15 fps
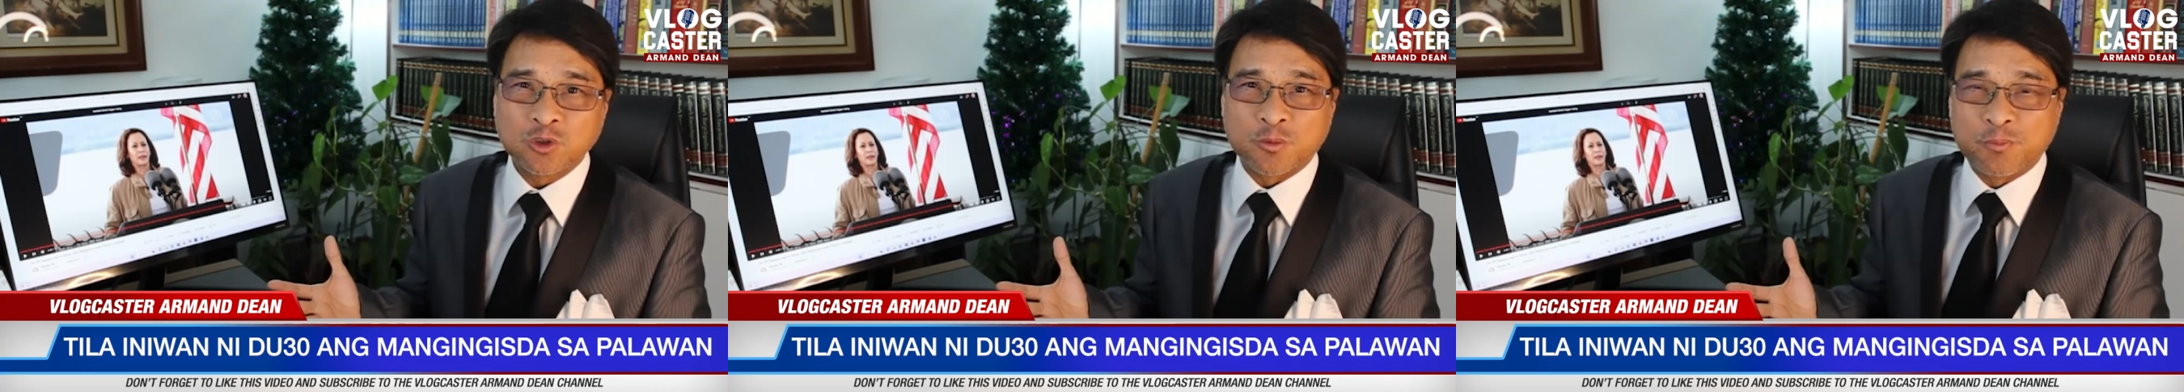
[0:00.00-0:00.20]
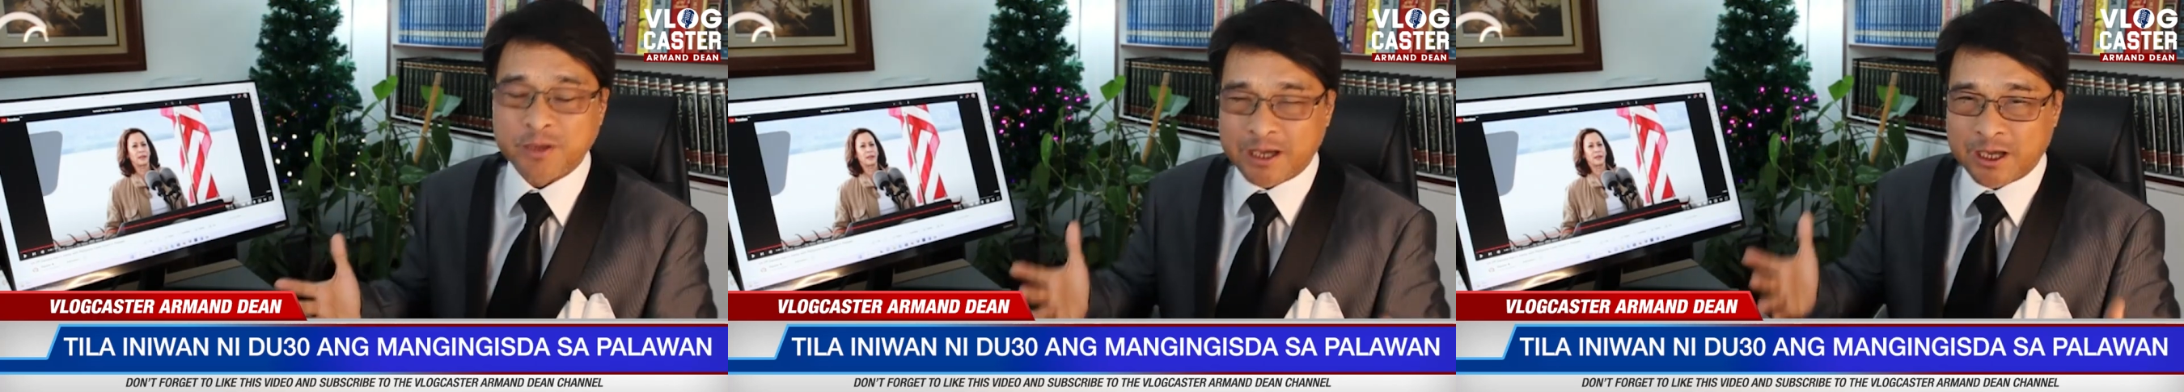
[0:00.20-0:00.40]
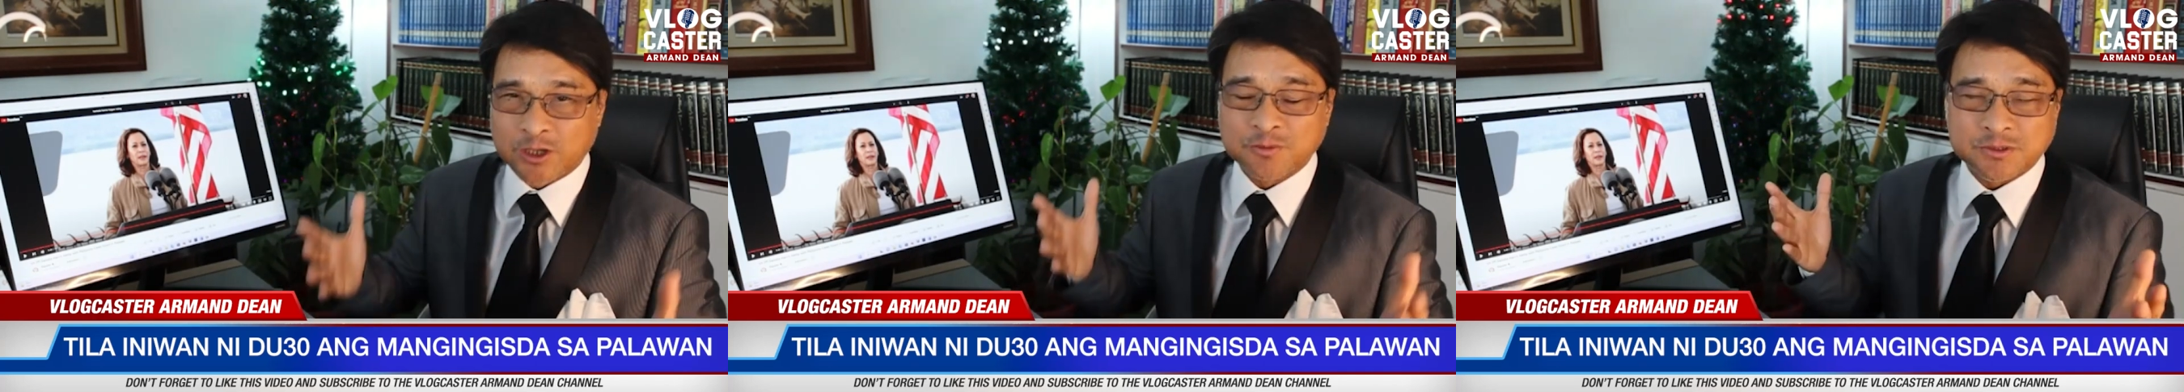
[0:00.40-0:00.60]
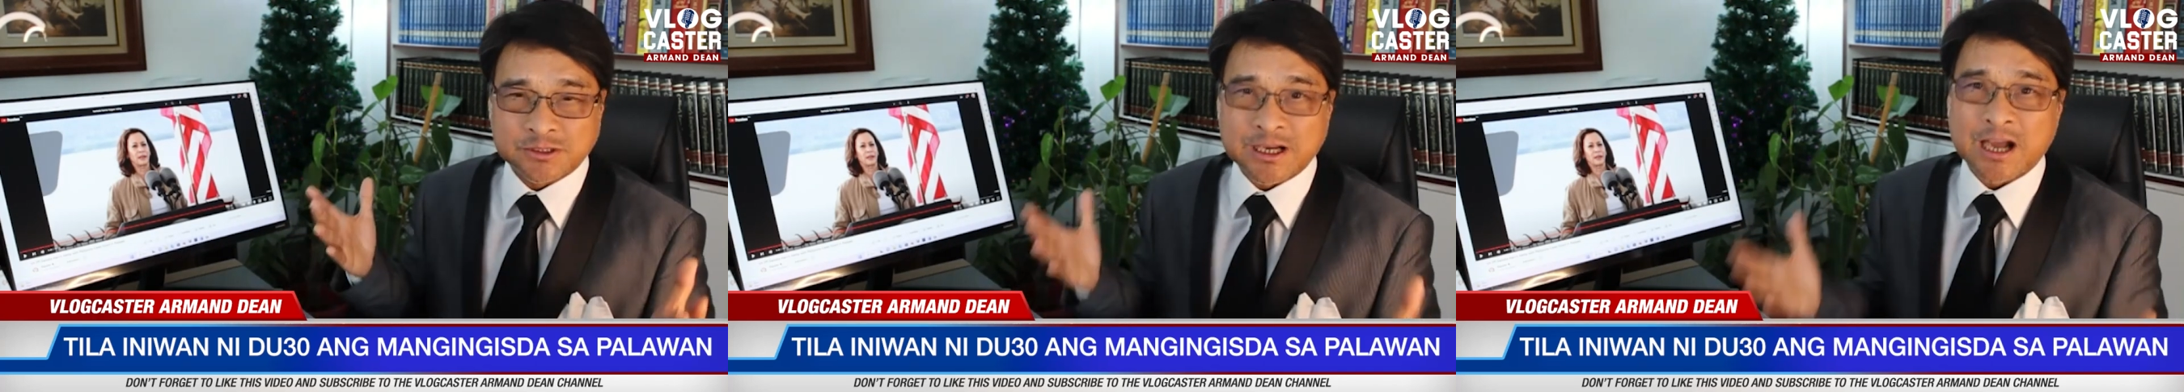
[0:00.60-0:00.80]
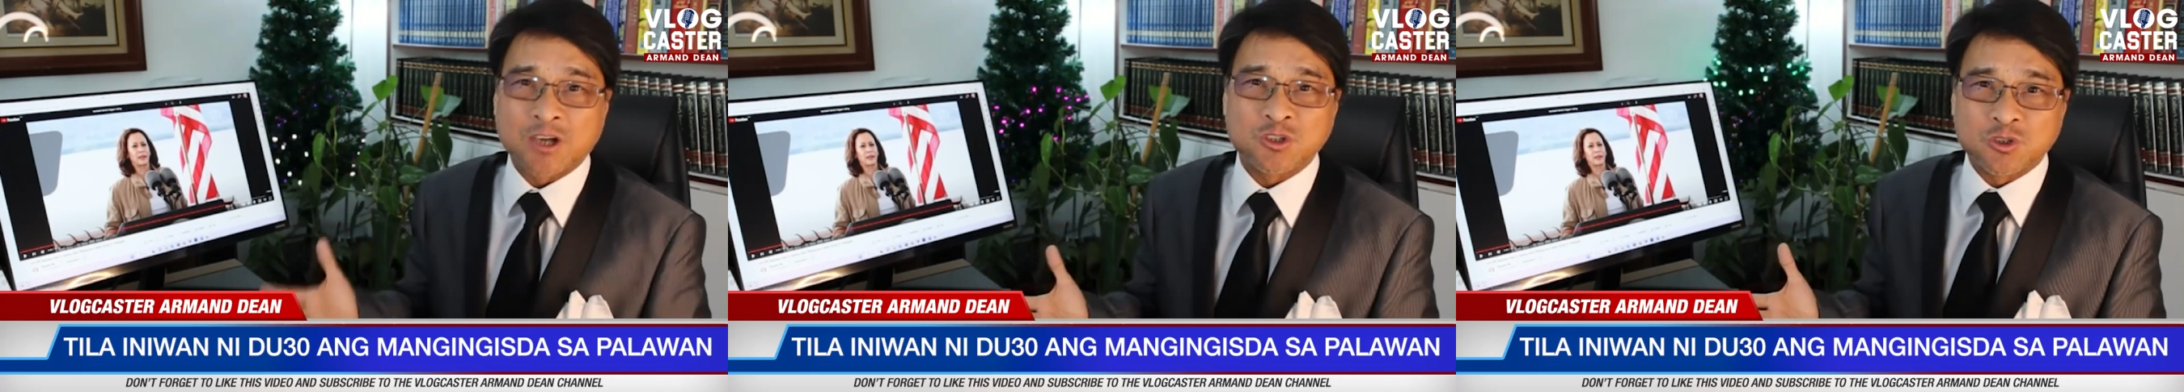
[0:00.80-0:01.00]
to be an
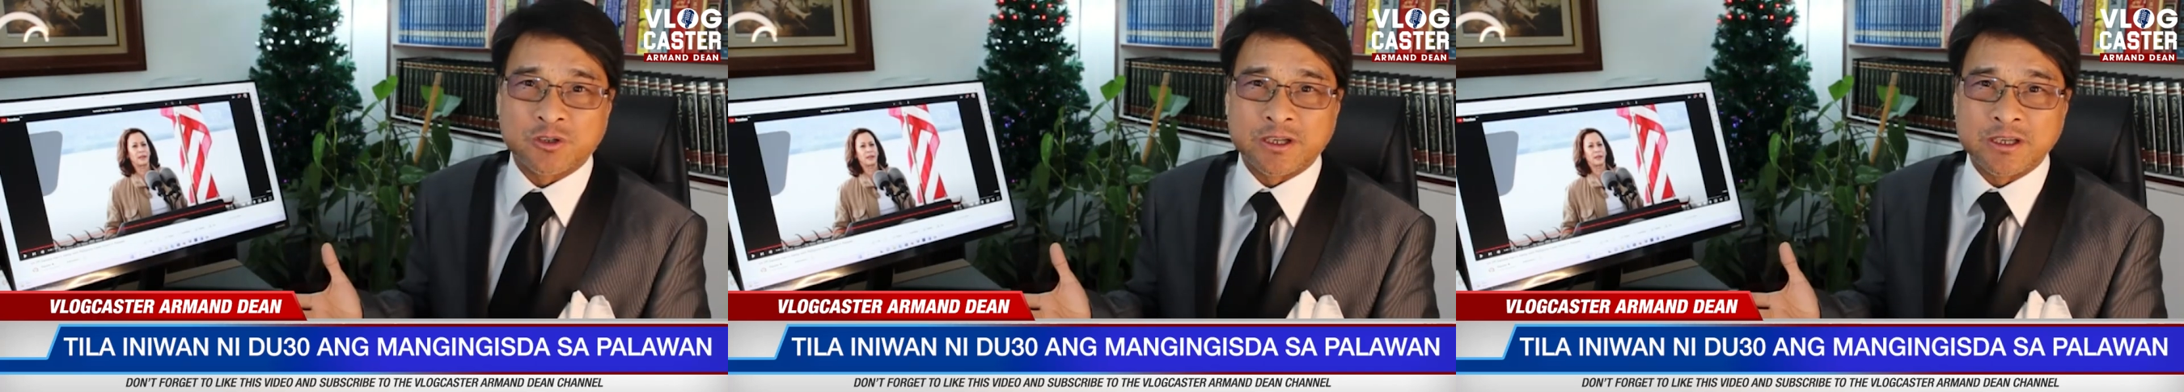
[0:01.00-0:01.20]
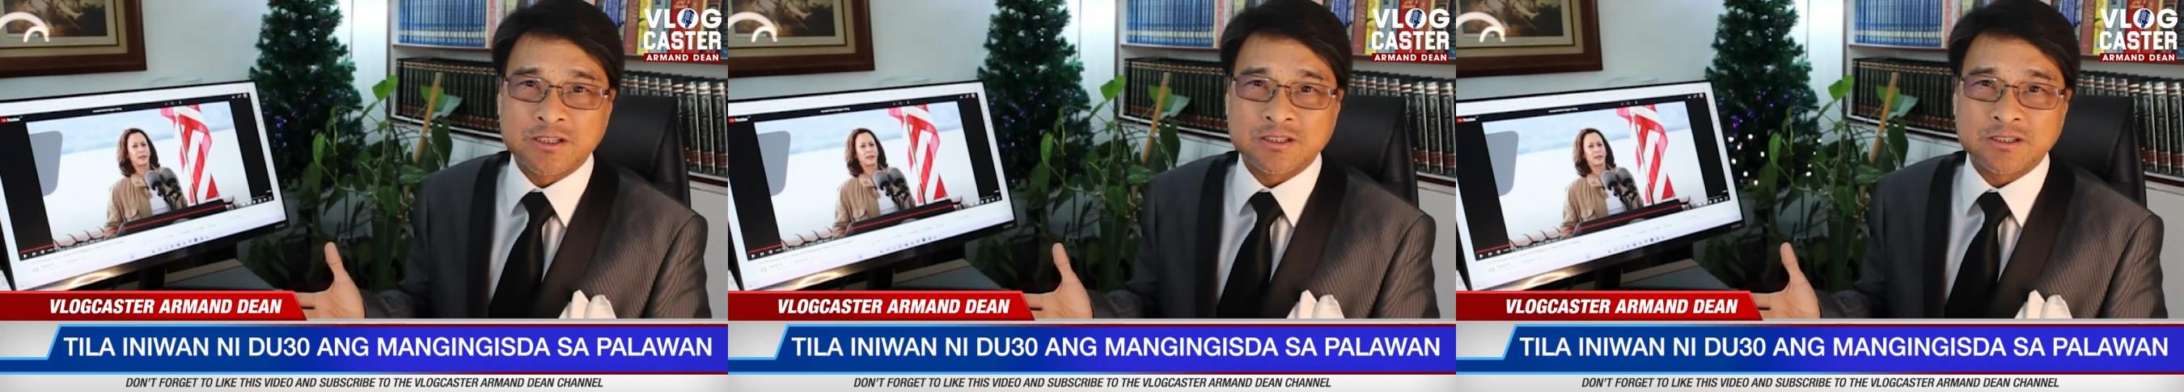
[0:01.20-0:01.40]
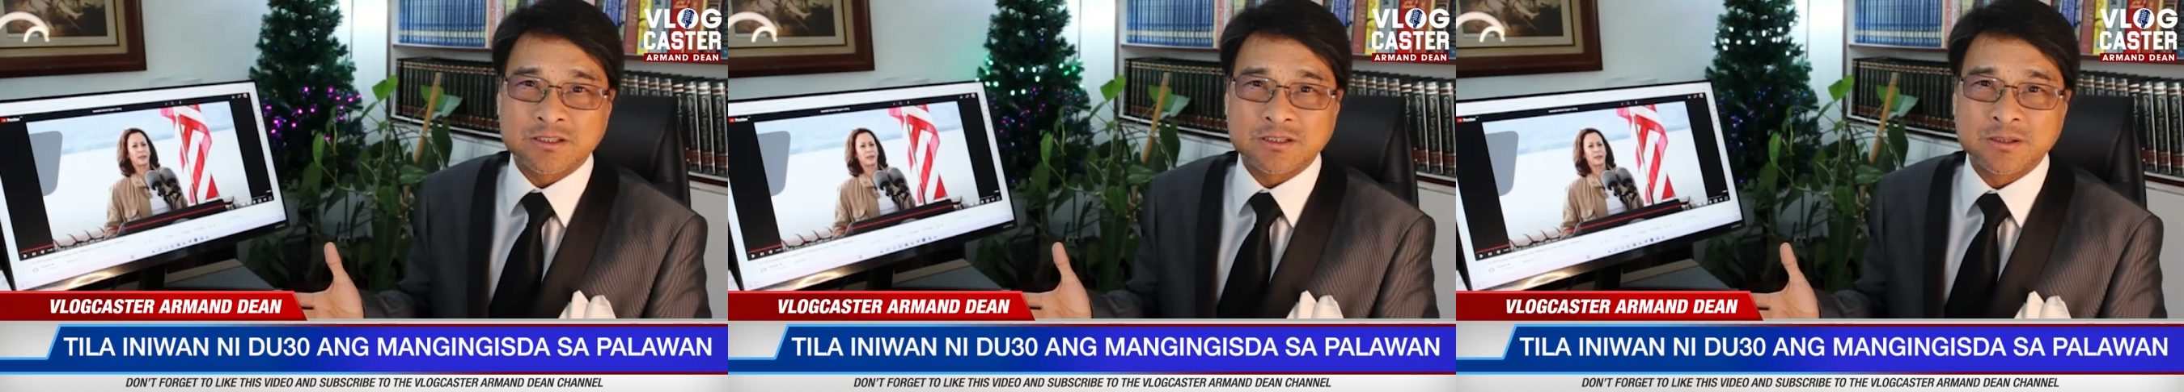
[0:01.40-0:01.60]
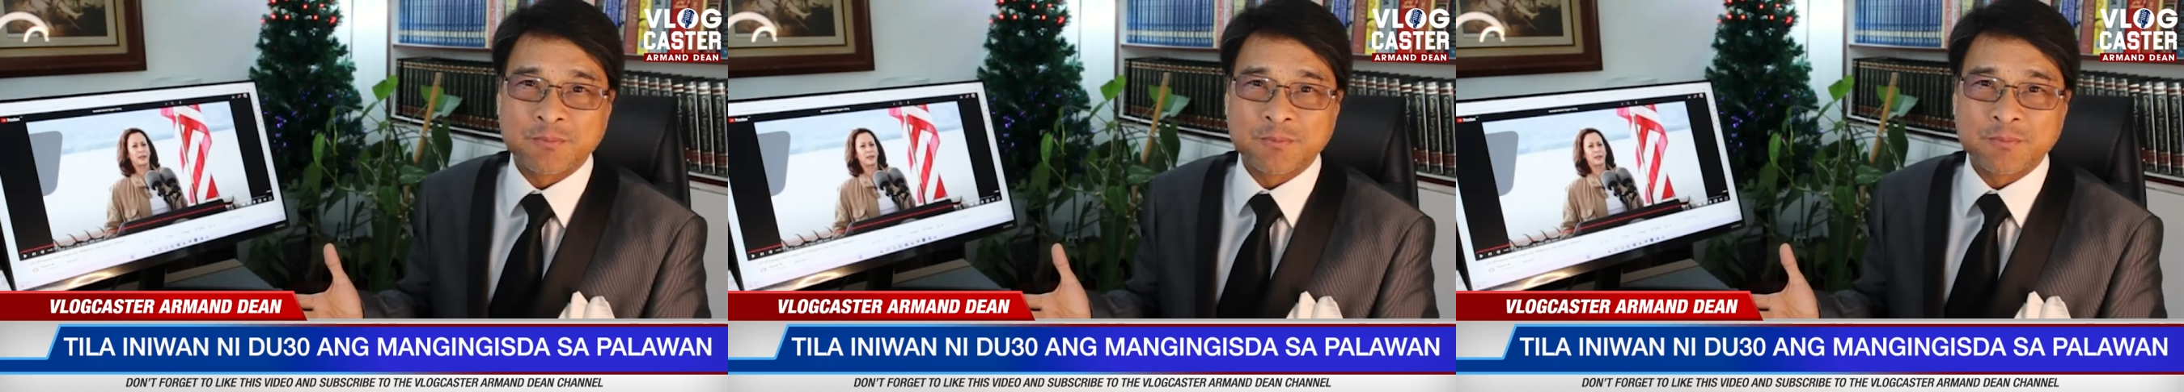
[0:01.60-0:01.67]
obstructionist.